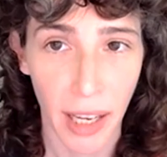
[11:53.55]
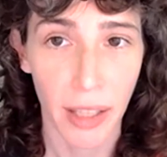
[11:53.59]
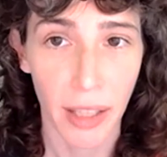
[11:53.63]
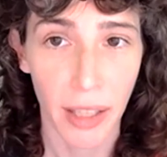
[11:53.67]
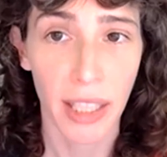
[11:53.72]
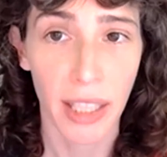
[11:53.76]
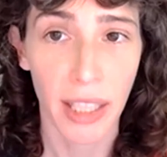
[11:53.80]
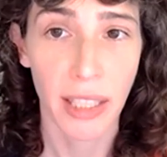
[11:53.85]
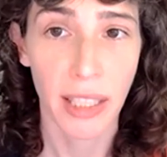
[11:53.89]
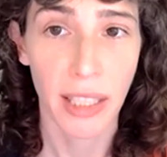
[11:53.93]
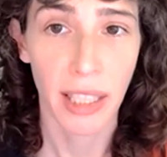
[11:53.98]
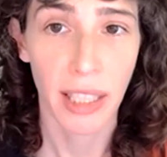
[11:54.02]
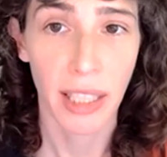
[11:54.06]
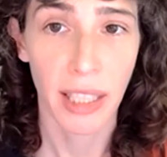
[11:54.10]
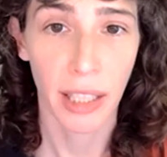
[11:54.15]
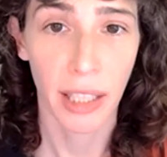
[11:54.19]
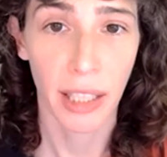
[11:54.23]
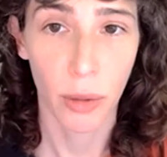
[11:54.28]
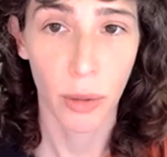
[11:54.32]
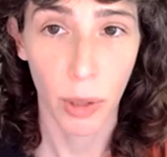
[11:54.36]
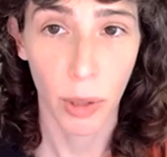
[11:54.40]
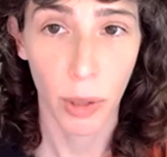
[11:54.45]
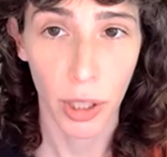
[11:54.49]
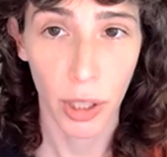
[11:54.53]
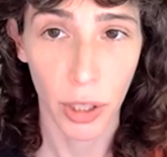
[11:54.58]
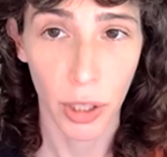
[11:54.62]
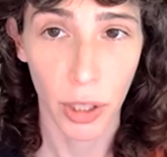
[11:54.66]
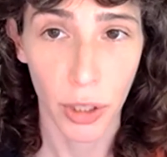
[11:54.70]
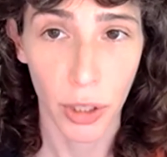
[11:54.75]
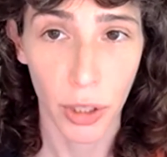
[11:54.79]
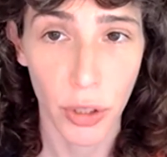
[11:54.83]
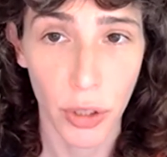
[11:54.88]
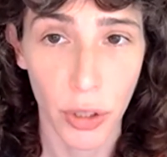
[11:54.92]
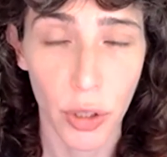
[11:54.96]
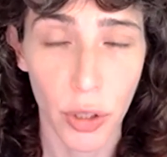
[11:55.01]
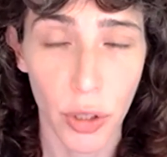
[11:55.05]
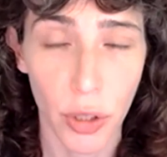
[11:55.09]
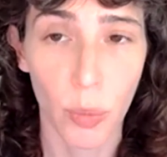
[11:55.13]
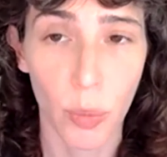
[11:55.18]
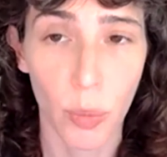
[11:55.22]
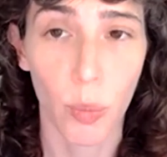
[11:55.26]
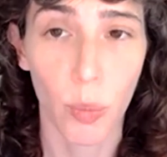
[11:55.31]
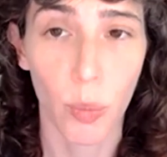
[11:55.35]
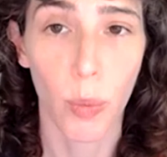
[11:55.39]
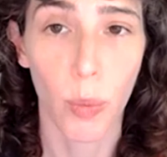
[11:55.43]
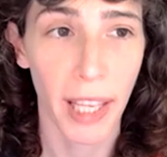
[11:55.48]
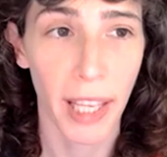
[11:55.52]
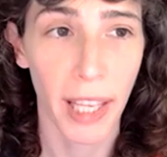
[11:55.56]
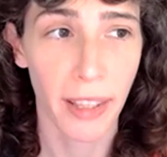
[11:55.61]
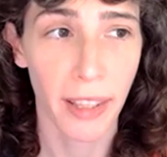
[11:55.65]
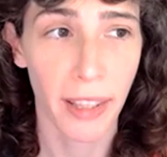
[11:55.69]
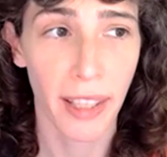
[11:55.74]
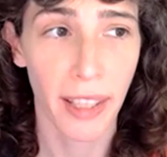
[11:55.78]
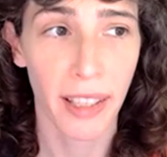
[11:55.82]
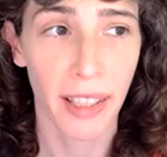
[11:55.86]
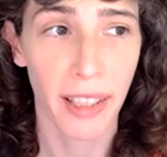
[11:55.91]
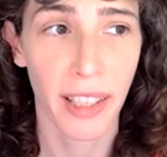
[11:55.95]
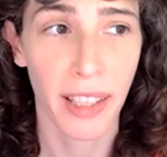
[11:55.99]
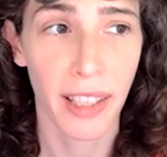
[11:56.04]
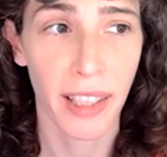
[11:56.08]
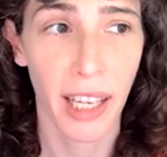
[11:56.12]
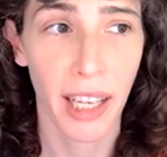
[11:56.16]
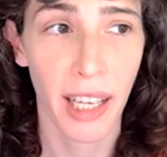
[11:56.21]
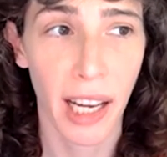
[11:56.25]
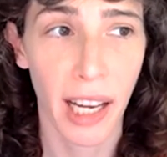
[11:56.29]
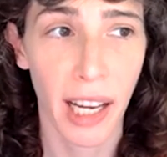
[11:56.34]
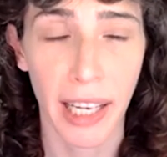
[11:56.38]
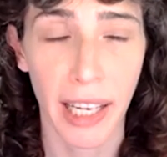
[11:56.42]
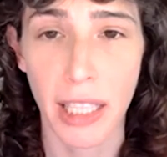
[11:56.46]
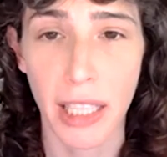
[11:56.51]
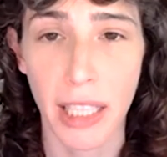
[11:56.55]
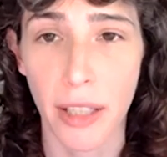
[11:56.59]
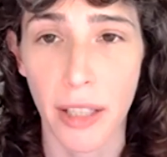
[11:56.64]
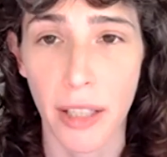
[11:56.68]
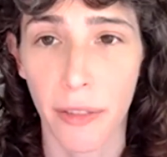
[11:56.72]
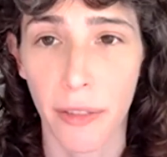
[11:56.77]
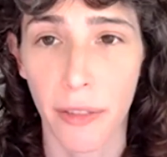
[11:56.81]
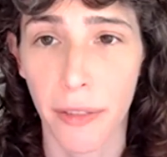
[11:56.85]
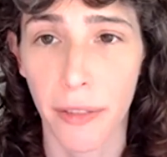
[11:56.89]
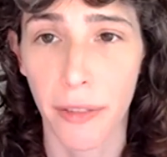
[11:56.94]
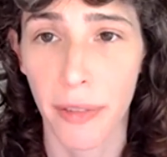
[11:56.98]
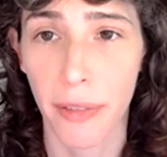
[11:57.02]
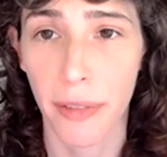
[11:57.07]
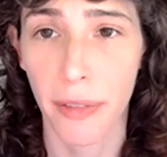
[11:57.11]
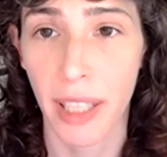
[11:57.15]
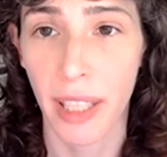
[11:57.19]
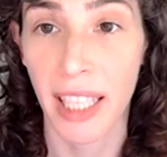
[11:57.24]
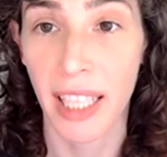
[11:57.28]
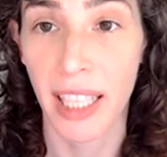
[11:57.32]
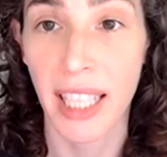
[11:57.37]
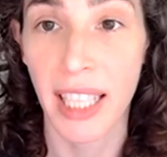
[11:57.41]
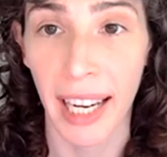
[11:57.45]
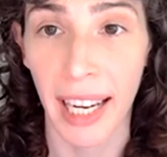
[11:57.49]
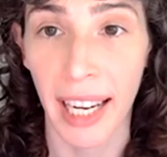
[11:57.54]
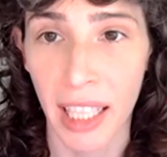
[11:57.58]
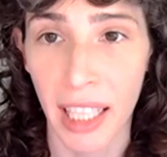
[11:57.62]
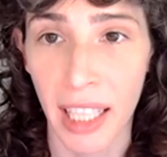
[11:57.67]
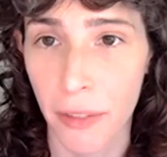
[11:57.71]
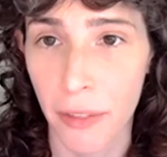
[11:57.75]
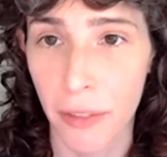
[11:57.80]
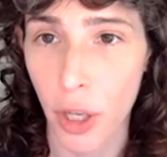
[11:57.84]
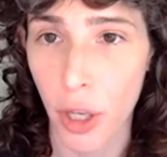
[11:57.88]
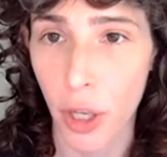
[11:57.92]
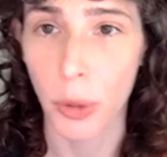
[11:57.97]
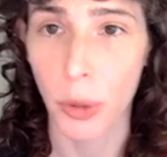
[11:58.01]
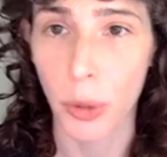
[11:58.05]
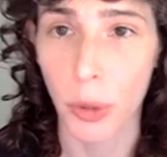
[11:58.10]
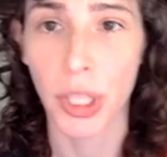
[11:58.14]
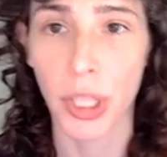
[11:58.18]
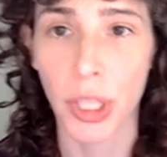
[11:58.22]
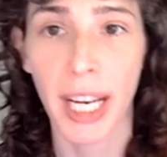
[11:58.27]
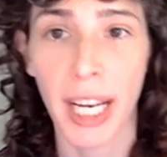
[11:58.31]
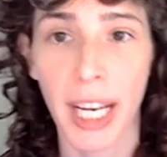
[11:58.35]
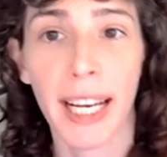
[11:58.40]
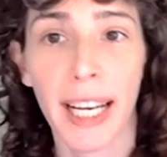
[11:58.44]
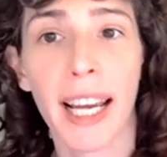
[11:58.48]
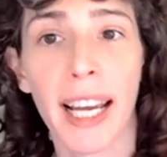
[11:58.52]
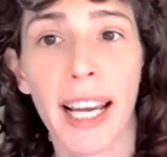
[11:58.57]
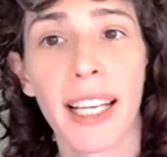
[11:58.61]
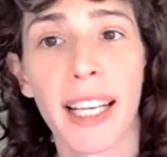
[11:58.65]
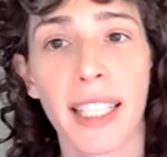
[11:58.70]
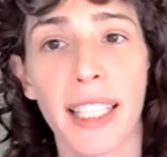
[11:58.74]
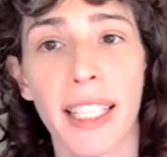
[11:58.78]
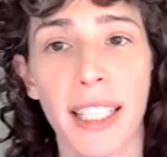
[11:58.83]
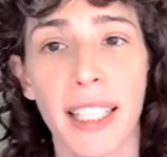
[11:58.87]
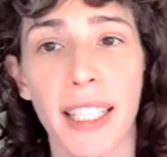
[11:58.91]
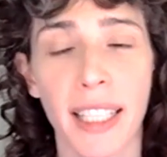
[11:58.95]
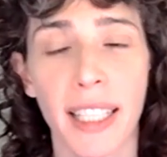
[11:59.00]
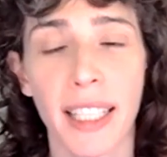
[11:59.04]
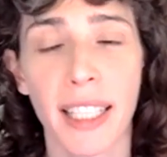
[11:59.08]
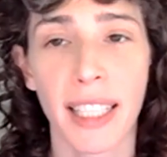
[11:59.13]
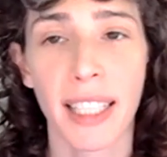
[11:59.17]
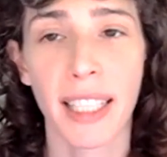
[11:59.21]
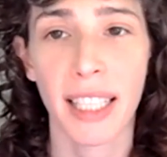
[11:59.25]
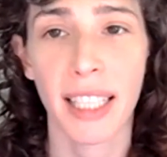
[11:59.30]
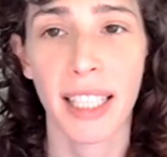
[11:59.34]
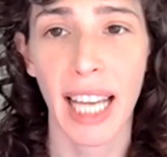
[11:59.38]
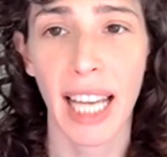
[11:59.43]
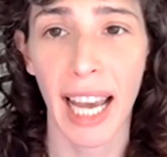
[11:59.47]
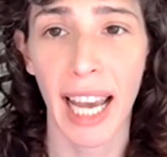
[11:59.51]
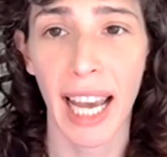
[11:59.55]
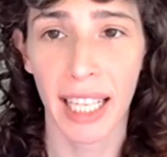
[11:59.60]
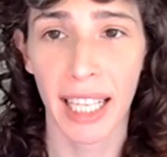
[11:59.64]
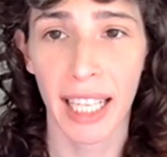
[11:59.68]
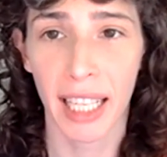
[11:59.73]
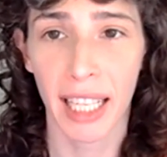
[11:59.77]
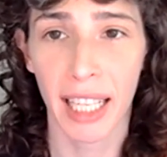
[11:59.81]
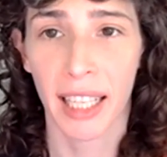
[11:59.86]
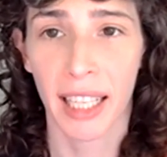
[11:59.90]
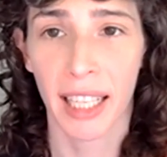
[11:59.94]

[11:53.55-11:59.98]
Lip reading: these gig workers with the kind of executive coaching, tech